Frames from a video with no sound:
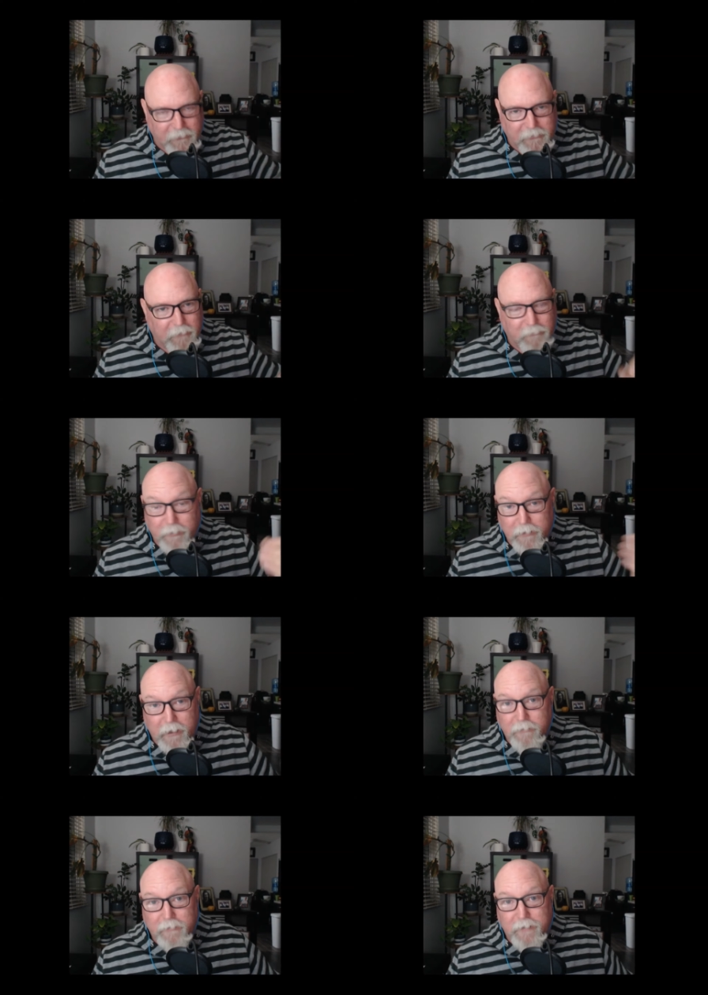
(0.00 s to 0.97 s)
different times, but a
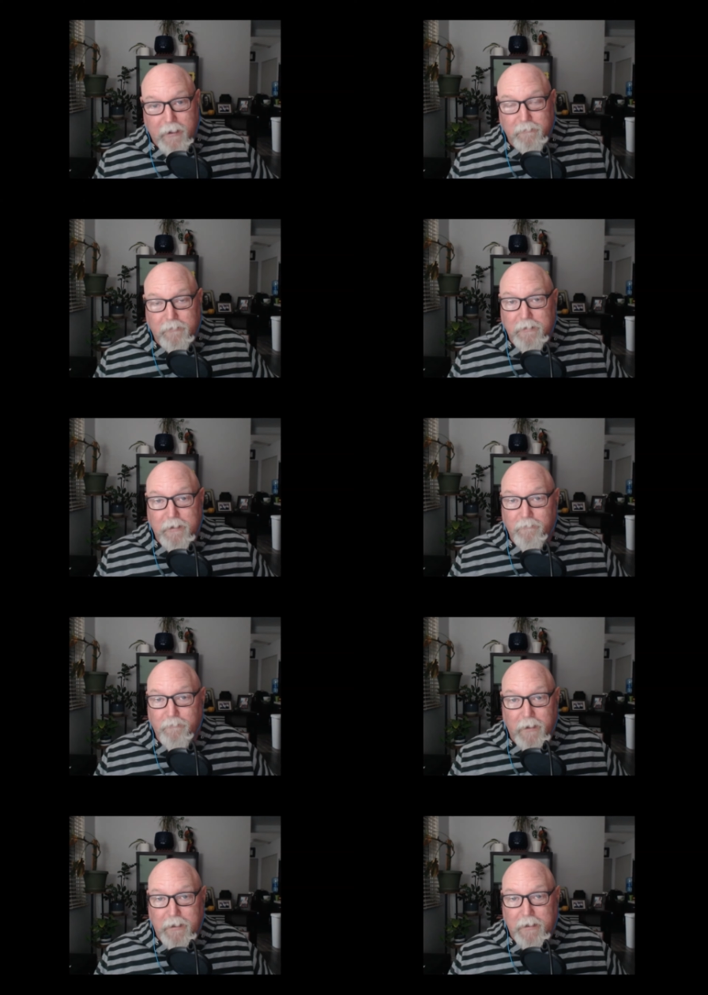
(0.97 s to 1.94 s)
lot of these guys didn't
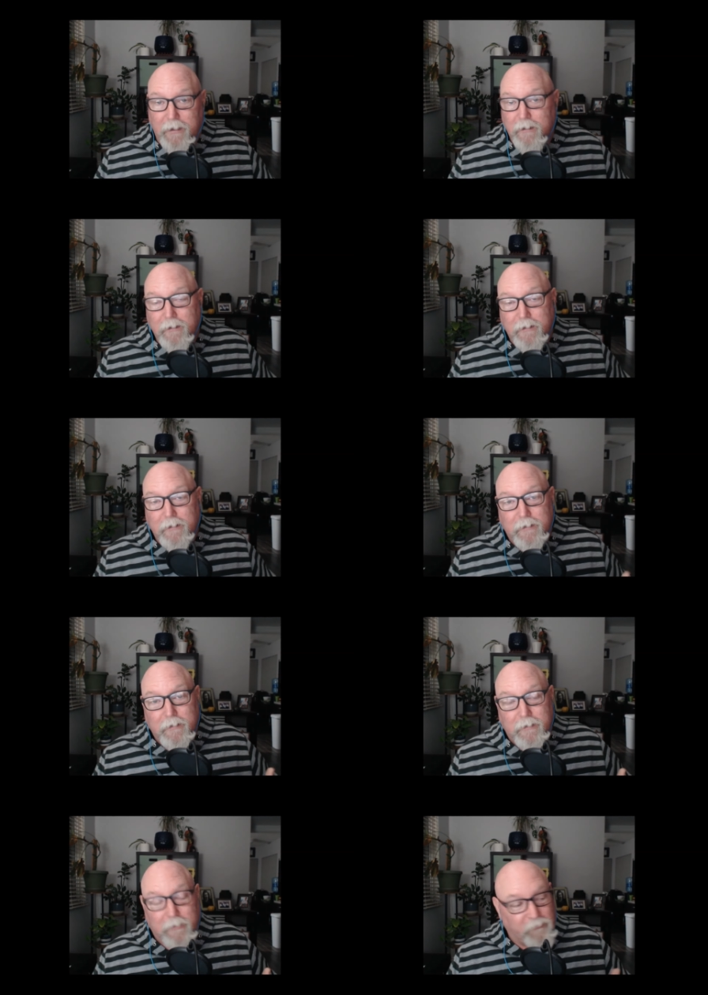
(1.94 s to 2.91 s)
have money.
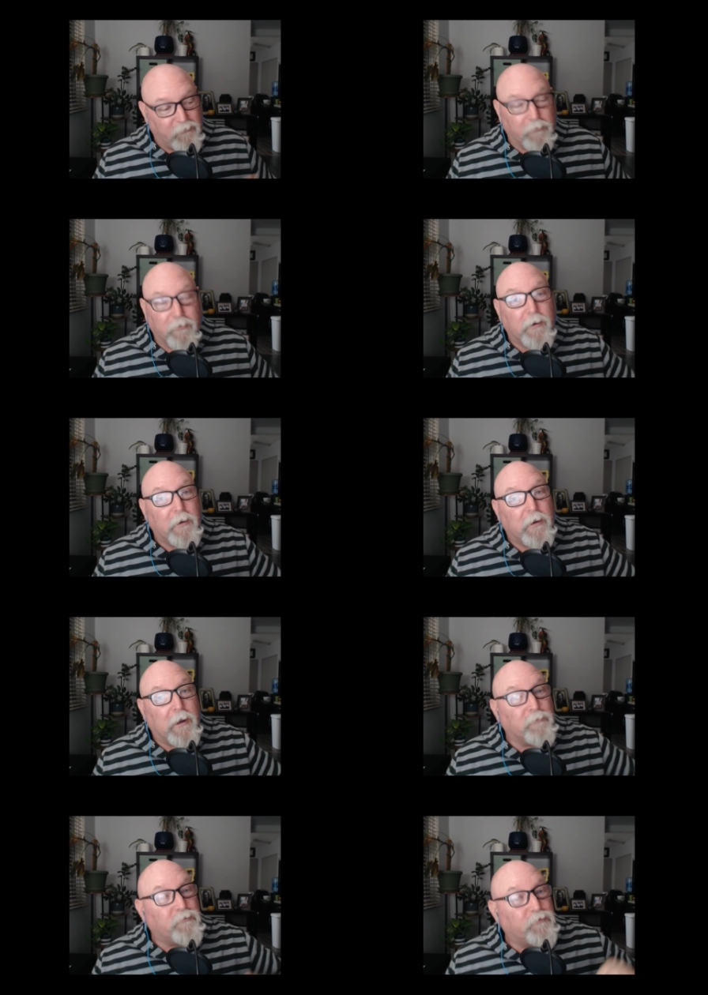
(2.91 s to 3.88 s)
I'm sure,
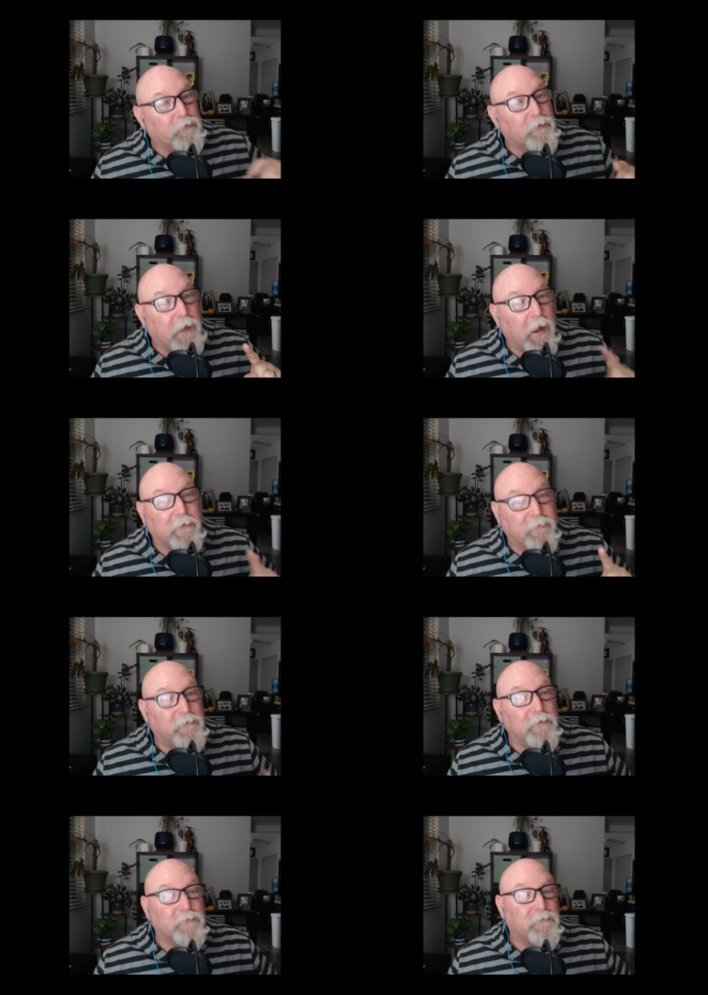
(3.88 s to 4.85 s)
I'm sure a lot
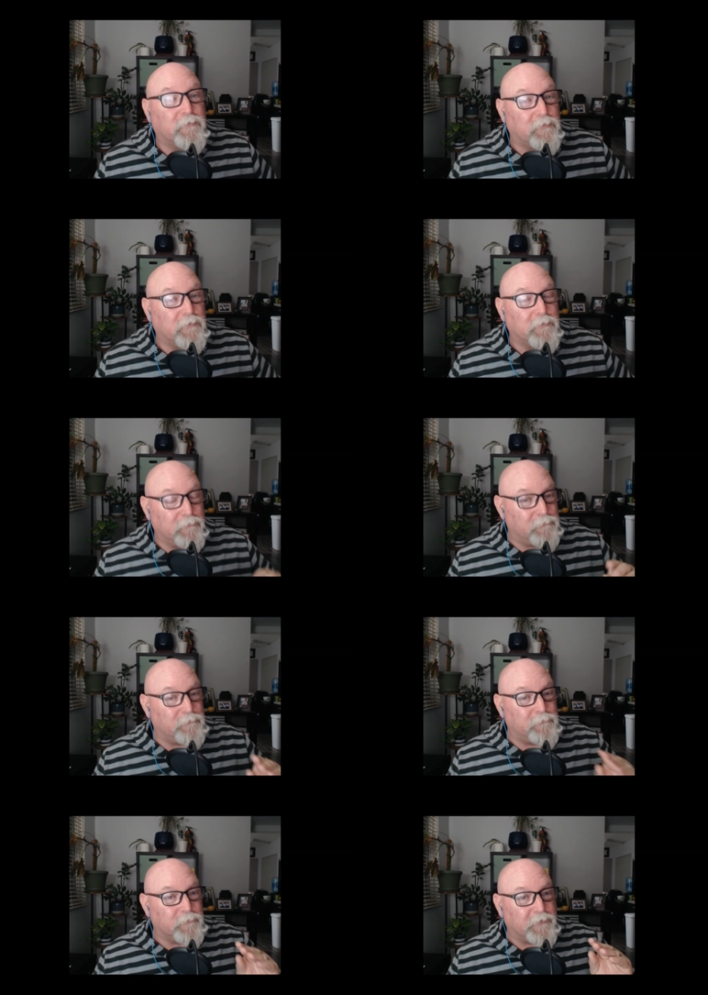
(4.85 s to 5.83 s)
still, s
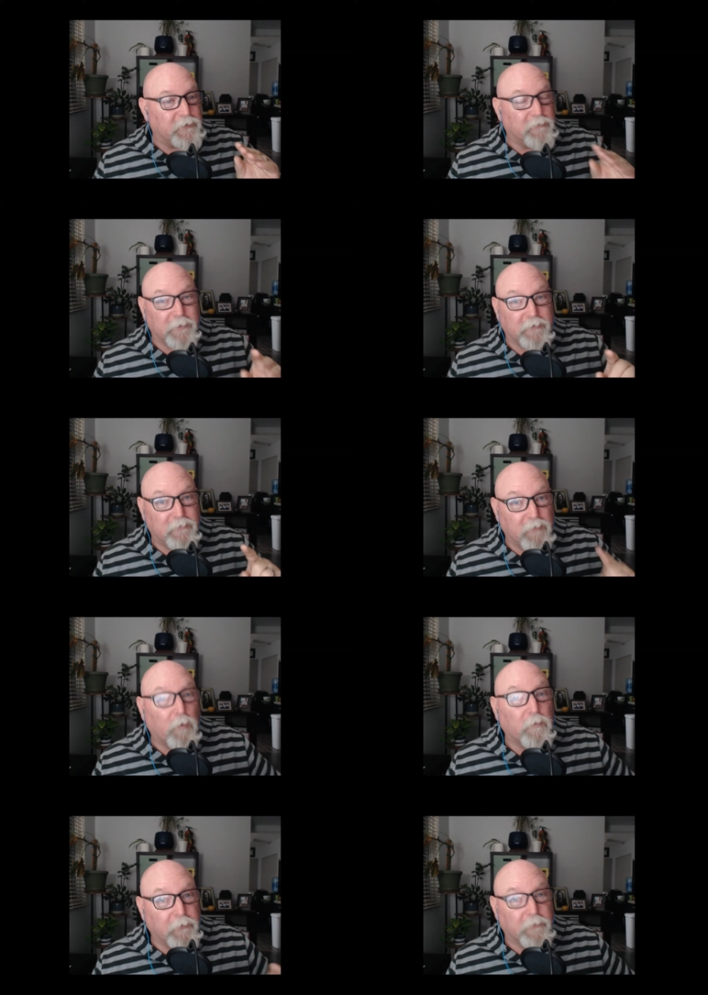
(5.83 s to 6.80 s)
excuse me,
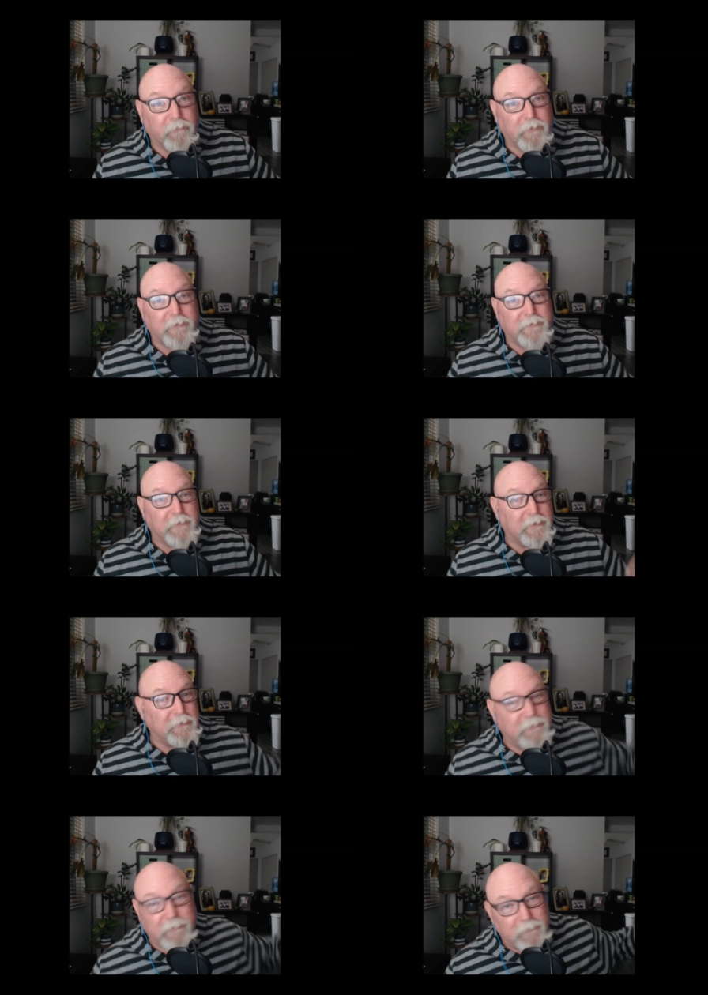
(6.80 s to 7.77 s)
sold their V
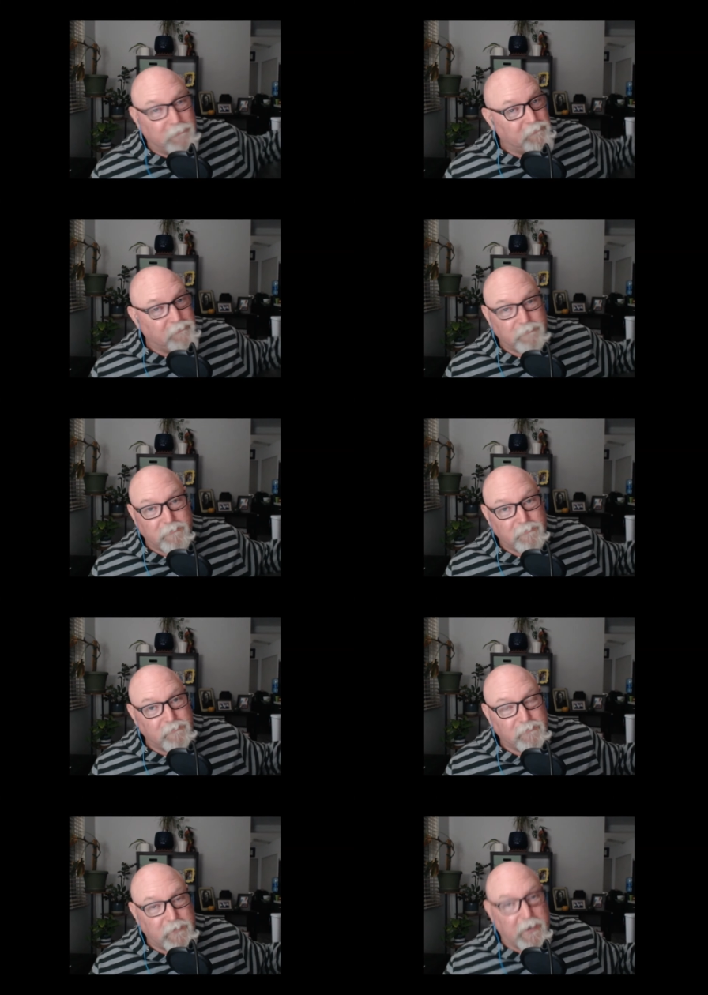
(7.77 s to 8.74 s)
Cs
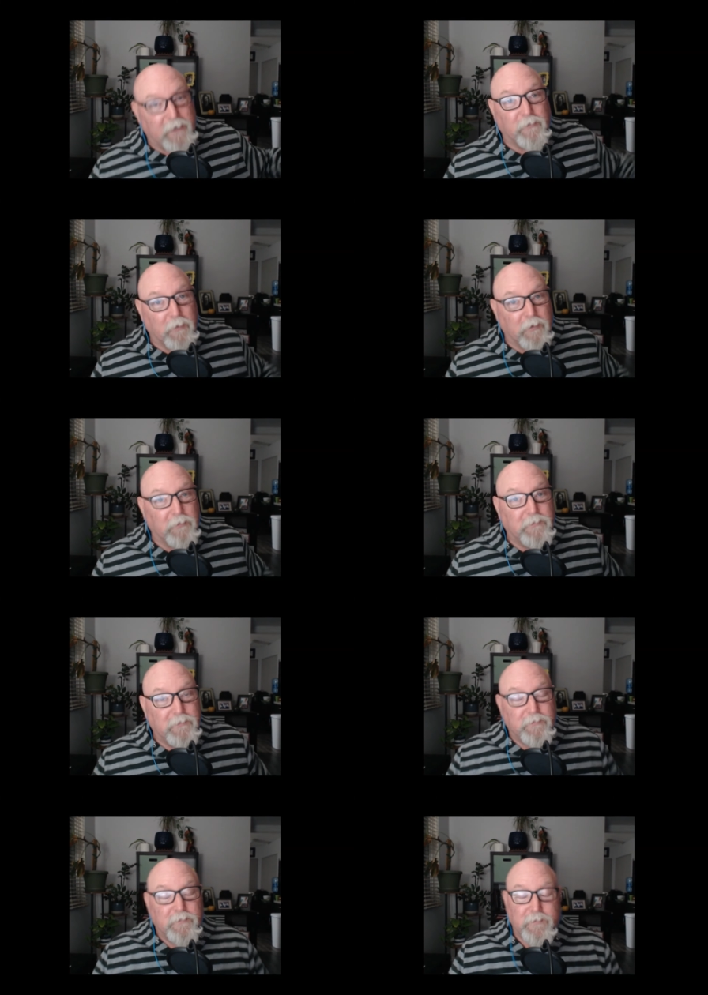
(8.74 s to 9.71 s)
down the road.
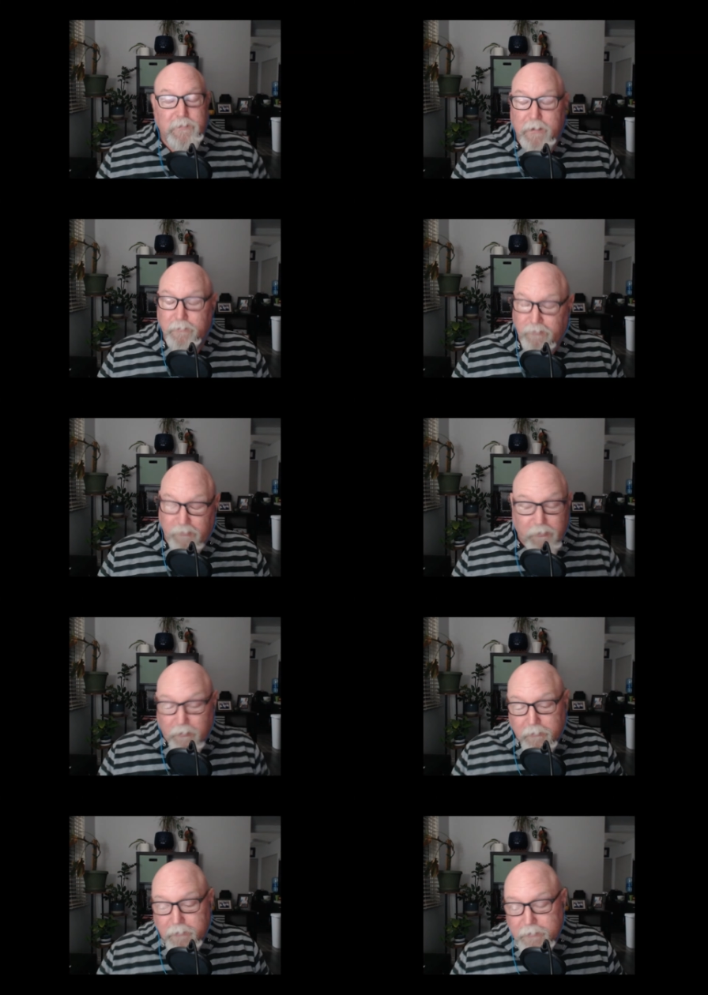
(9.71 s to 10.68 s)
I'm
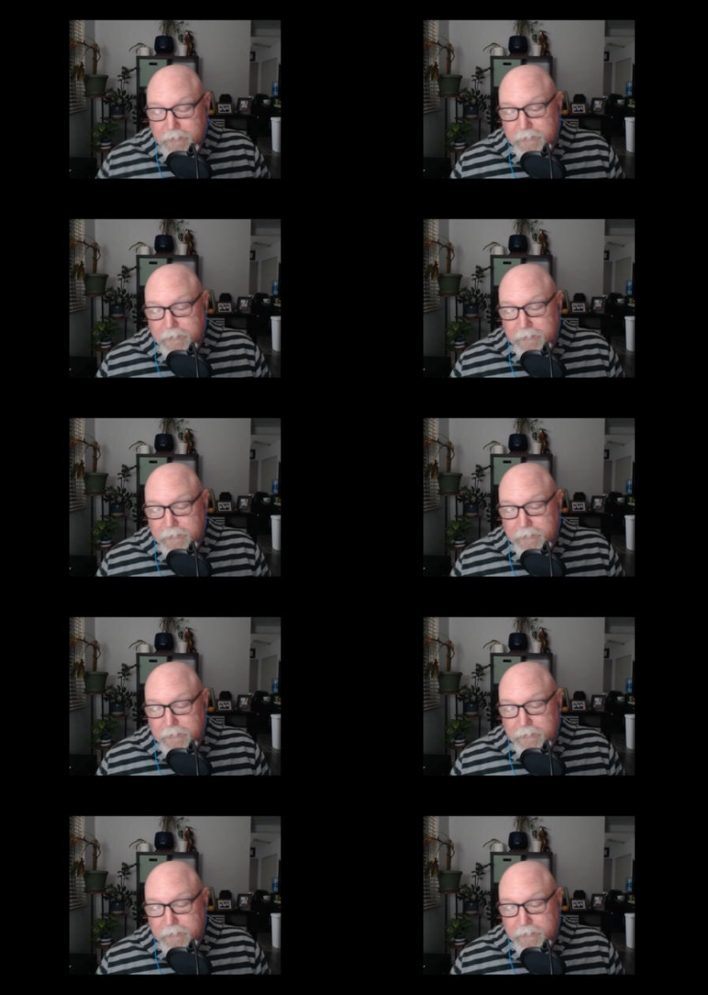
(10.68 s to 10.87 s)
sure.